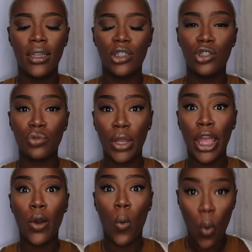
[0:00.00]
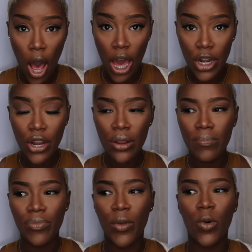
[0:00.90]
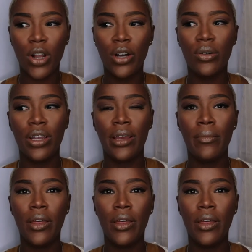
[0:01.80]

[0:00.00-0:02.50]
drink water or coconut